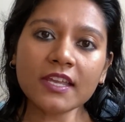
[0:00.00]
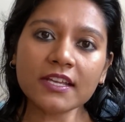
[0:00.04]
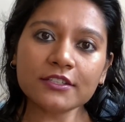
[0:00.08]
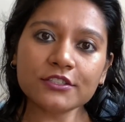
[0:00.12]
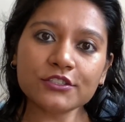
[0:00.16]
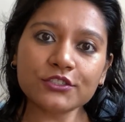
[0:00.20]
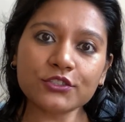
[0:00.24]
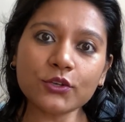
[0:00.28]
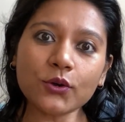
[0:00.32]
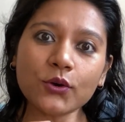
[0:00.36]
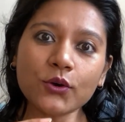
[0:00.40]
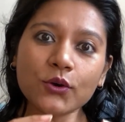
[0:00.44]

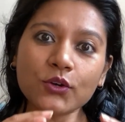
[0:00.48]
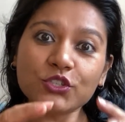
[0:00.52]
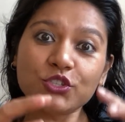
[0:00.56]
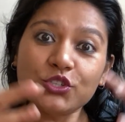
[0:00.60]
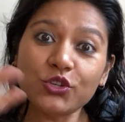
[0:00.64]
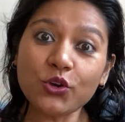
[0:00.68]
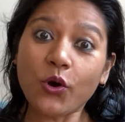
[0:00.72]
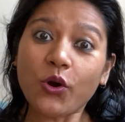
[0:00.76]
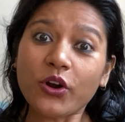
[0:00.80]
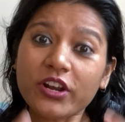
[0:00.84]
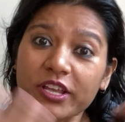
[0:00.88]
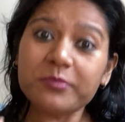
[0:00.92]
So
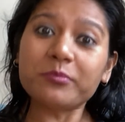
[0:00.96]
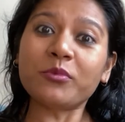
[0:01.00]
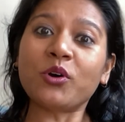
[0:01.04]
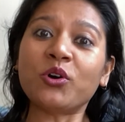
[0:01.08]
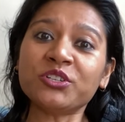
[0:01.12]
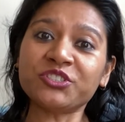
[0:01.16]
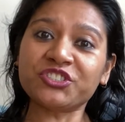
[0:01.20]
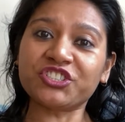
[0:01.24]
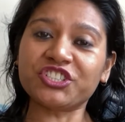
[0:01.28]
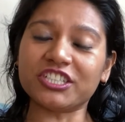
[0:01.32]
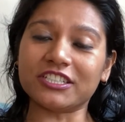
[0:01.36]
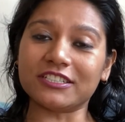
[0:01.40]
your
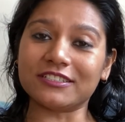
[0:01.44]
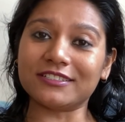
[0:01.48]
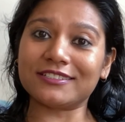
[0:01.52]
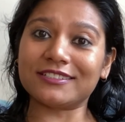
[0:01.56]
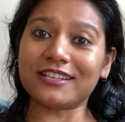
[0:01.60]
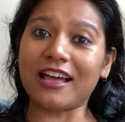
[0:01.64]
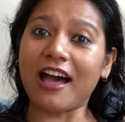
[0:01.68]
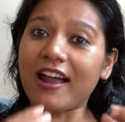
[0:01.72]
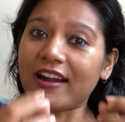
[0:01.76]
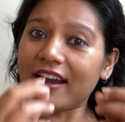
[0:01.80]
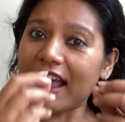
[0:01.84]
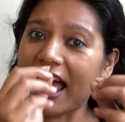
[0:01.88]

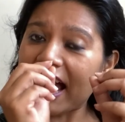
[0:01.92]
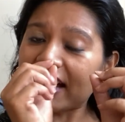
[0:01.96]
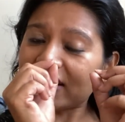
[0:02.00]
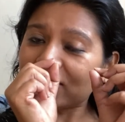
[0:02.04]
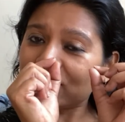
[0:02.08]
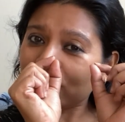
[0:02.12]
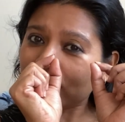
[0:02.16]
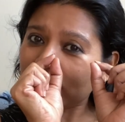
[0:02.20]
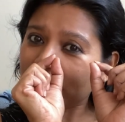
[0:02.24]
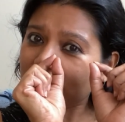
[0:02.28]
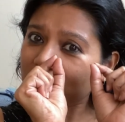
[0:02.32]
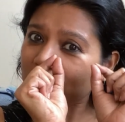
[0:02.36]
emotions are
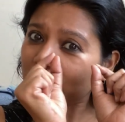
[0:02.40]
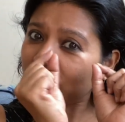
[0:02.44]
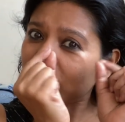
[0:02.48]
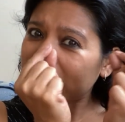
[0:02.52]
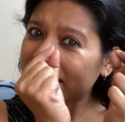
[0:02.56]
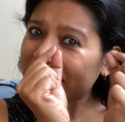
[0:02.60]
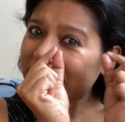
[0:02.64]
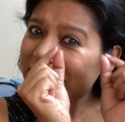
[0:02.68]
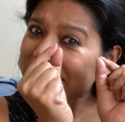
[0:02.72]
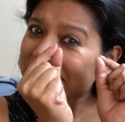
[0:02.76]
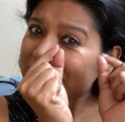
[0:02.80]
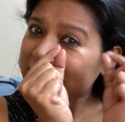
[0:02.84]
actually
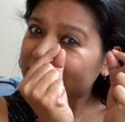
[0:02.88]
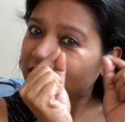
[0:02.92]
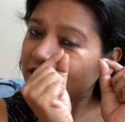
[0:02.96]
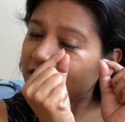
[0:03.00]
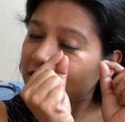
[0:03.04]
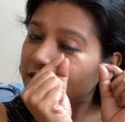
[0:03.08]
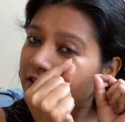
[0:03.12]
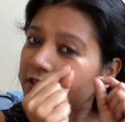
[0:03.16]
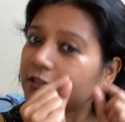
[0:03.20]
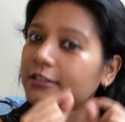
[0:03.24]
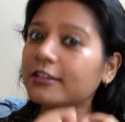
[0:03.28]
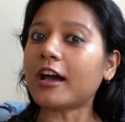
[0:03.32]
your
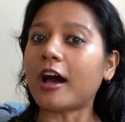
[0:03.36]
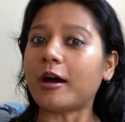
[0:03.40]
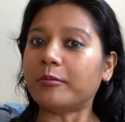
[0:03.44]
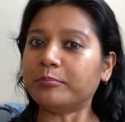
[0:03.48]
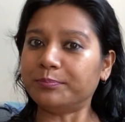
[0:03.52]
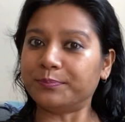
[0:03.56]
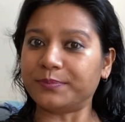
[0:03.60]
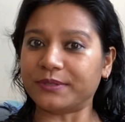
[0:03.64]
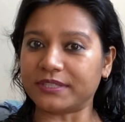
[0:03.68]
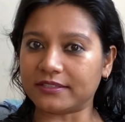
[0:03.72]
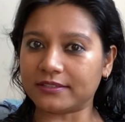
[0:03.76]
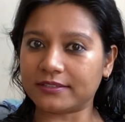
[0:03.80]
internal
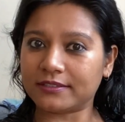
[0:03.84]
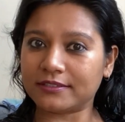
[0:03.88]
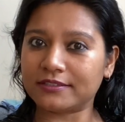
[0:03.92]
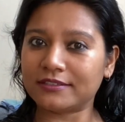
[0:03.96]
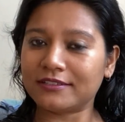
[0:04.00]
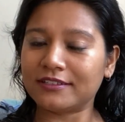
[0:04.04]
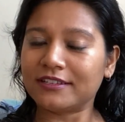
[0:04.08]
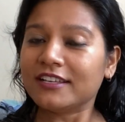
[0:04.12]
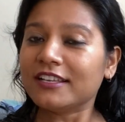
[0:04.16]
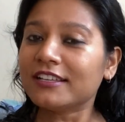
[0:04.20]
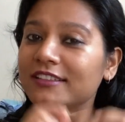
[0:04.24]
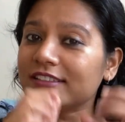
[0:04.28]
compass.
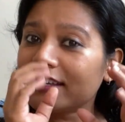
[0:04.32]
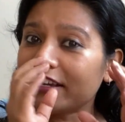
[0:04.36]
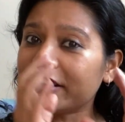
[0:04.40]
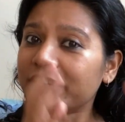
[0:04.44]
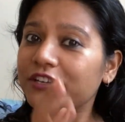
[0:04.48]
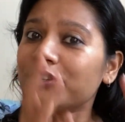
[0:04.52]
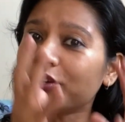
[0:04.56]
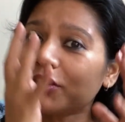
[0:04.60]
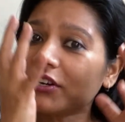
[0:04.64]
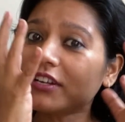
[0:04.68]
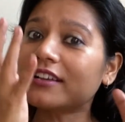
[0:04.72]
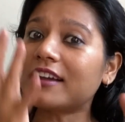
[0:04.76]

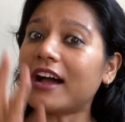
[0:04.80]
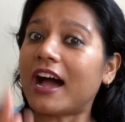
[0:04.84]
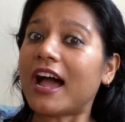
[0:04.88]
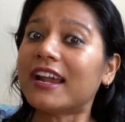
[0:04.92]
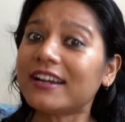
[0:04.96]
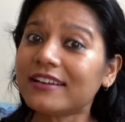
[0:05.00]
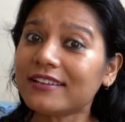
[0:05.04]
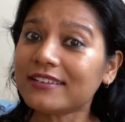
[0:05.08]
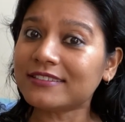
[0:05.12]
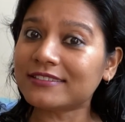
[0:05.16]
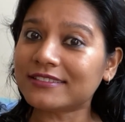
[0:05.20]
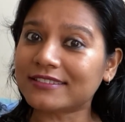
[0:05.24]
They're your
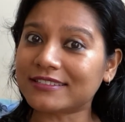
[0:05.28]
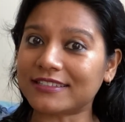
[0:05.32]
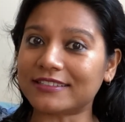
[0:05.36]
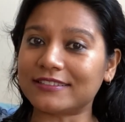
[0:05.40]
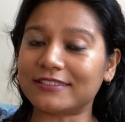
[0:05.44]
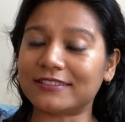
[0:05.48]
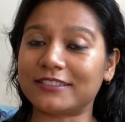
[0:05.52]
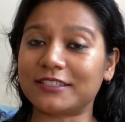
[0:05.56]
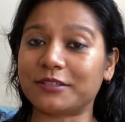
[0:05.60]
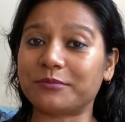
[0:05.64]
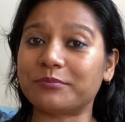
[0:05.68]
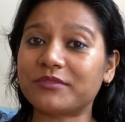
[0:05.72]
guidance
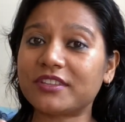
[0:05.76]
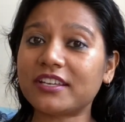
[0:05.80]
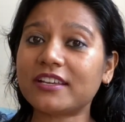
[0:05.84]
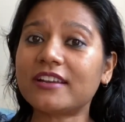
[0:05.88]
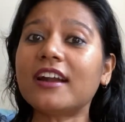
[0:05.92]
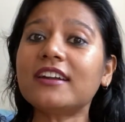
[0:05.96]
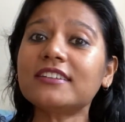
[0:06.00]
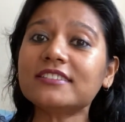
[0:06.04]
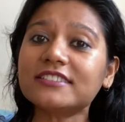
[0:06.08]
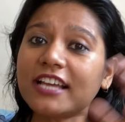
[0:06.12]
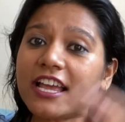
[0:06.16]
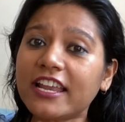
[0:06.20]
system. They
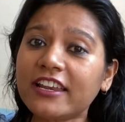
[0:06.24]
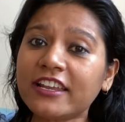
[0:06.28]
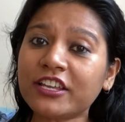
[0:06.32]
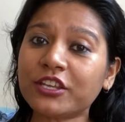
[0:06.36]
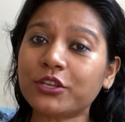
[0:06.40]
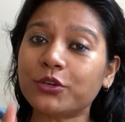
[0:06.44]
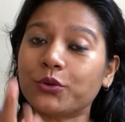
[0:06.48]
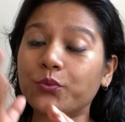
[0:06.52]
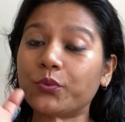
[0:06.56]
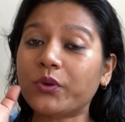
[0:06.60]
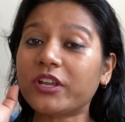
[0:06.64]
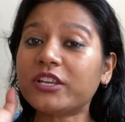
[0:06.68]
are
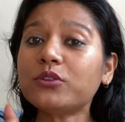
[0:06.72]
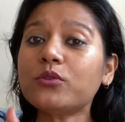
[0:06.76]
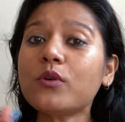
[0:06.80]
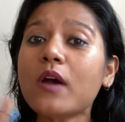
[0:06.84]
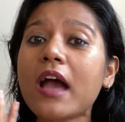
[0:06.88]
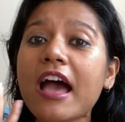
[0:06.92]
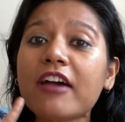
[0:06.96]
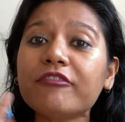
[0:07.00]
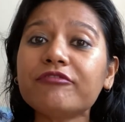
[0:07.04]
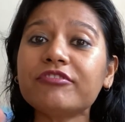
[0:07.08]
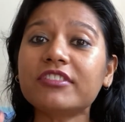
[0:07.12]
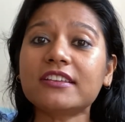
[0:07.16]
telling you when you
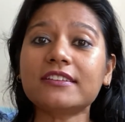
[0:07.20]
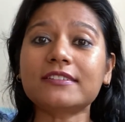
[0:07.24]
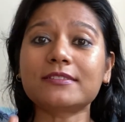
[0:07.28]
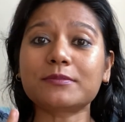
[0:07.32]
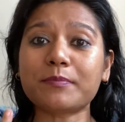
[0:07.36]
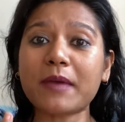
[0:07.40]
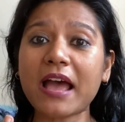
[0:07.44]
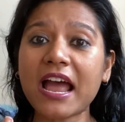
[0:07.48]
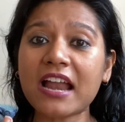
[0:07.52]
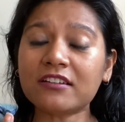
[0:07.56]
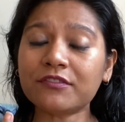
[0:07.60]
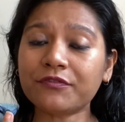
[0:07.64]
have this
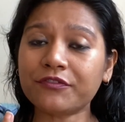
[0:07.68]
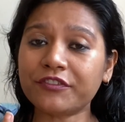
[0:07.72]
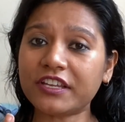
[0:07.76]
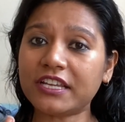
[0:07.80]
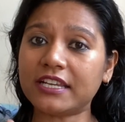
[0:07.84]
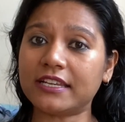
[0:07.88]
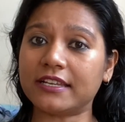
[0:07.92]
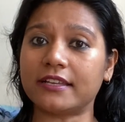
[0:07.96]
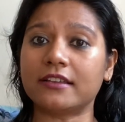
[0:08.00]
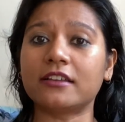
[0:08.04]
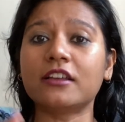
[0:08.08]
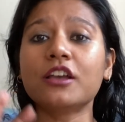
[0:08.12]
bad
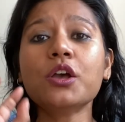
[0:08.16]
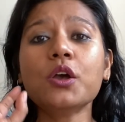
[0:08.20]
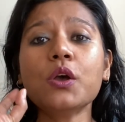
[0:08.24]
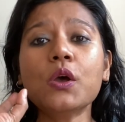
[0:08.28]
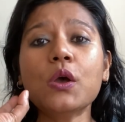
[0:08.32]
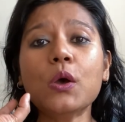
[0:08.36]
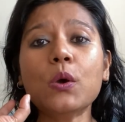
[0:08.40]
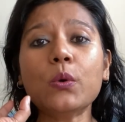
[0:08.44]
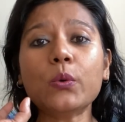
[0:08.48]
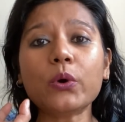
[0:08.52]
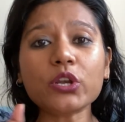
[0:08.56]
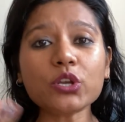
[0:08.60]
feeling,
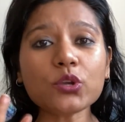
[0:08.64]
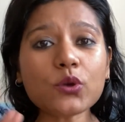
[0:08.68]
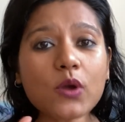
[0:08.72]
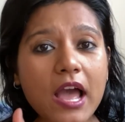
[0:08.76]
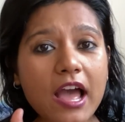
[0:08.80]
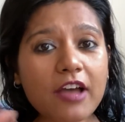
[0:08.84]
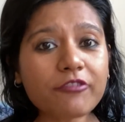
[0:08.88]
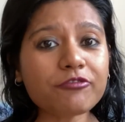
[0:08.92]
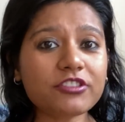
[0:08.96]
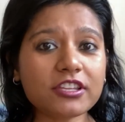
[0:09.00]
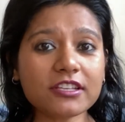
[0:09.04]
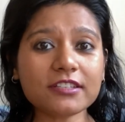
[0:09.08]
when you
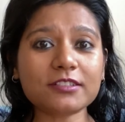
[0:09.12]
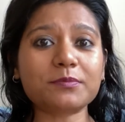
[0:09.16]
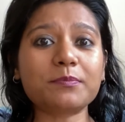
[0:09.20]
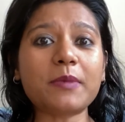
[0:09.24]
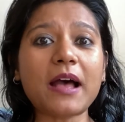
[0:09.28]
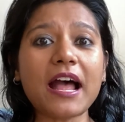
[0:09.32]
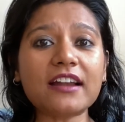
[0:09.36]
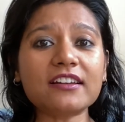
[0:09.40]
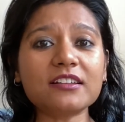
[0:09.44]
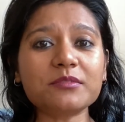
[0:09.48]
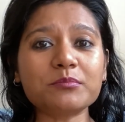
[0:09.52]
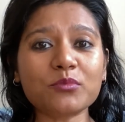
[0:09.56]
have this
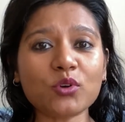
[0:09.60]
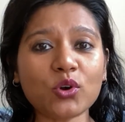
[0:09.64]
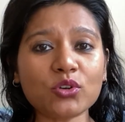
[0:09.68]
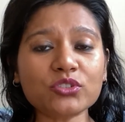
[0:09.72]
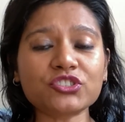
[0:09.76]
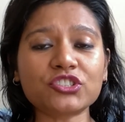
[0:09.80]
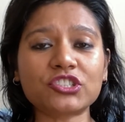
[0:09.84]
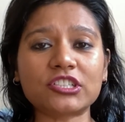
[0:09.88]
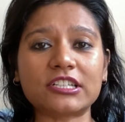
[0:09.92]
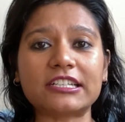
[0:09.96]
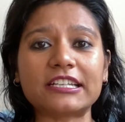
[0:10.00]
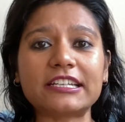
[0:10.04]
bad
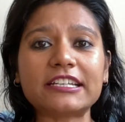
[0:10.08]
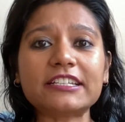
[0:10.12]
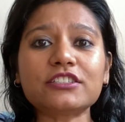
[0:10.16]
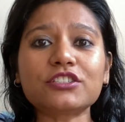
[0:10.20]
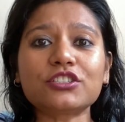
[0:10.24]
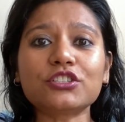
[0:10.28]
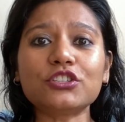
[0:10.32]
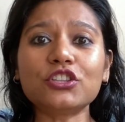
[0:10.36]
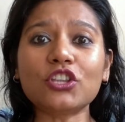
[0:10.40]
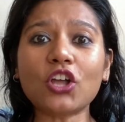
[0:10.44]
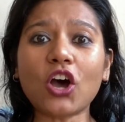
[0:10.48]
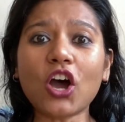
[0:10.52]
emotion,
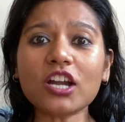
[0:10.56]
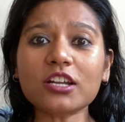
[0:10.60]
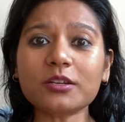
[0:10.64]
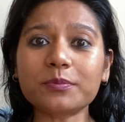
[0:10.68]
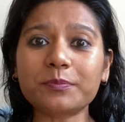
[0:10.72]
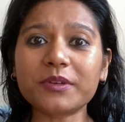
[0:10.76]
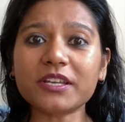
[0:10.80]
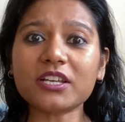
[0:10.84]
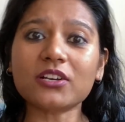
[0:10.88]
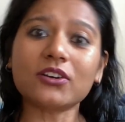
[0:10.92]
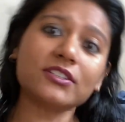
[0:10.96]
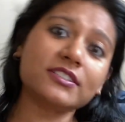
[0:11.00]
it's
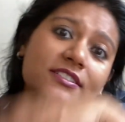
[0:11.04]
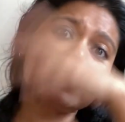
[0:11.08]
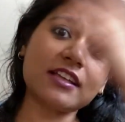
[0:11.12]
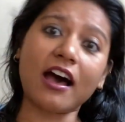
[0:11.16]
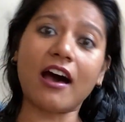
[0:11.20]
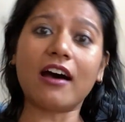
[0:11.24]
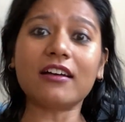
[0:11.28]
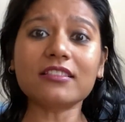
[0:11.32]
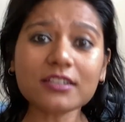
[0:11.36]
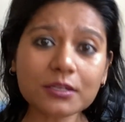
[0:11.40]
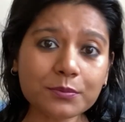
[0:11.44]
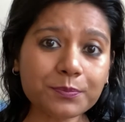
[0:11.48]
not because
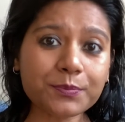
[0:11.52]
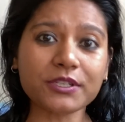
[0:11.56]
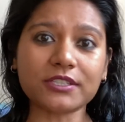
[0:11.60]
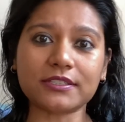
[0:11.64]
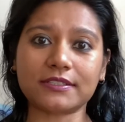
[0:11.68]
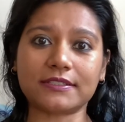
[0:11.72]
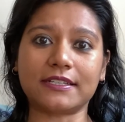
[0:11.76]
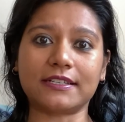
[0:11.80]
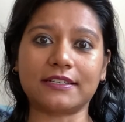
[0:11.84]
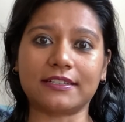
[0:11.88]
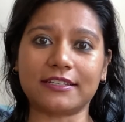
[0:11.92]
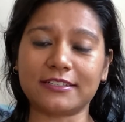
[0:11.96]
the other
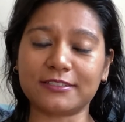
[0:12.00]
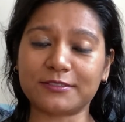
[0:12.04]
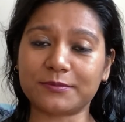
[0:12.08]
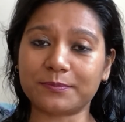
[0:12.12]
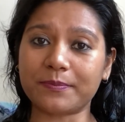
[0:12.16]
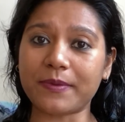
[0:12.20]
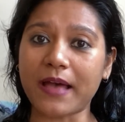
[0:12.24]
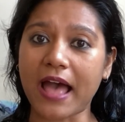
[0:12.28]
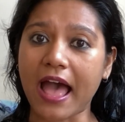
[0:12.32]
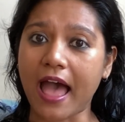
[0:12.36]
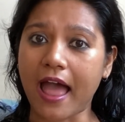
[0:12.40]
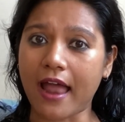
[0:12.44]
person is
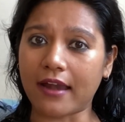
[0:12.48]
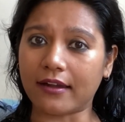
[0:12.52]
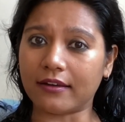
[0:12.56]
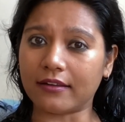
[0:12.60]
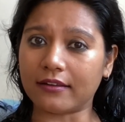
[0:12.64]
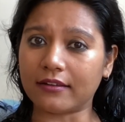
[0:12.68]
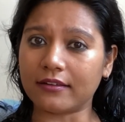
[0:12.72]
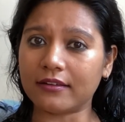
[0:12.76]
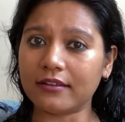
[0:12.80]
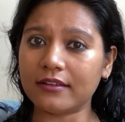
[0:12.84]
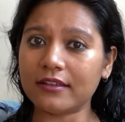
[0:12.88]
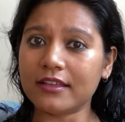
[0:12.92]
bad.